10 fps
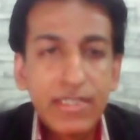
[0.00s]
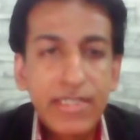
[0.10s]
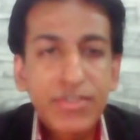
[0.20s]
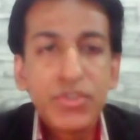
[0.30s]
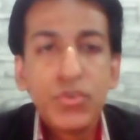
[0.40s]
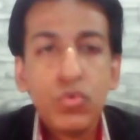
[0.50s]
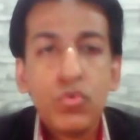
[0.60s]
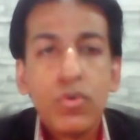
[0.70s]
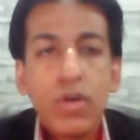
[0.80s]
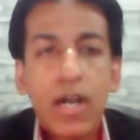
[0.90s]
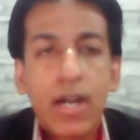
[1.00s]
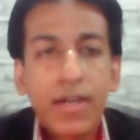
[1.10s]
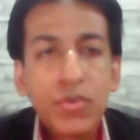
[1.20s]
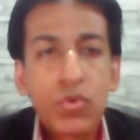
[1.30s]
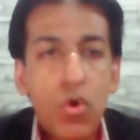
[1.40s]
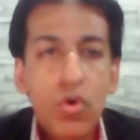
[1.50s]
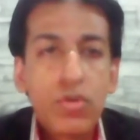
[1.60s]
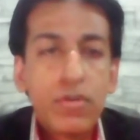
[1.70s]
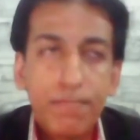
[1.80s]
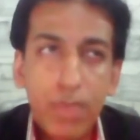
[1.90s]
that you are your
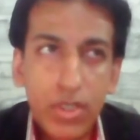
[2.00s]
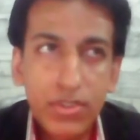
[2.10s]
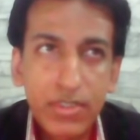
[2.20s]
own boss,